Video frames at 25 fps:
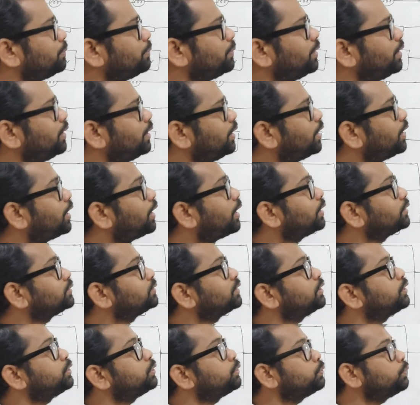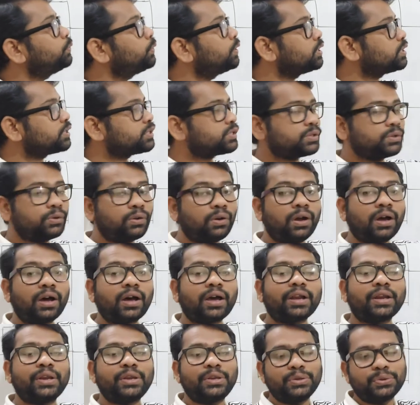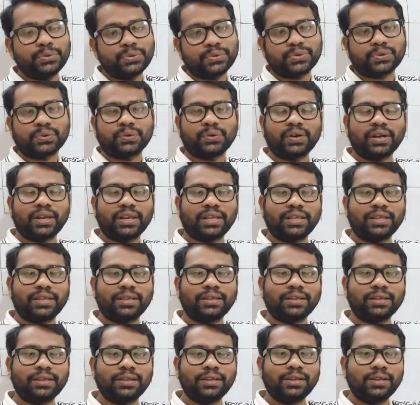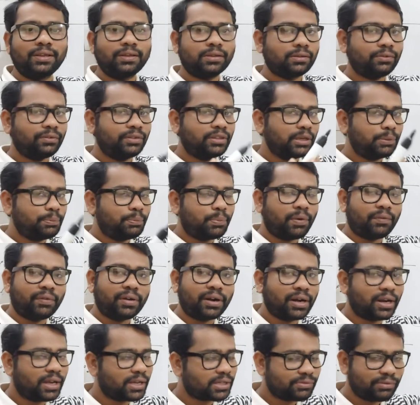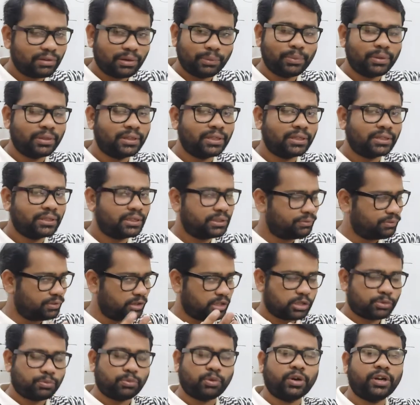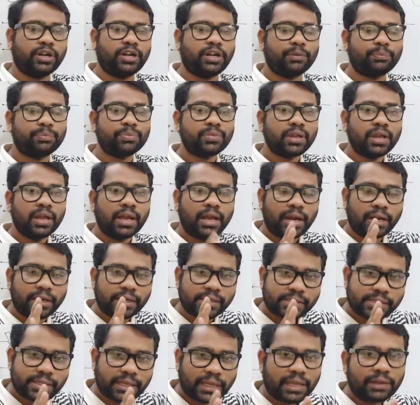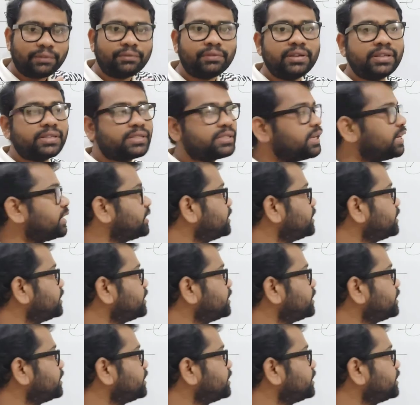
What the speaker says: bulb, other two also are in use only. So with that, power loss will be there. The first point. And the second one is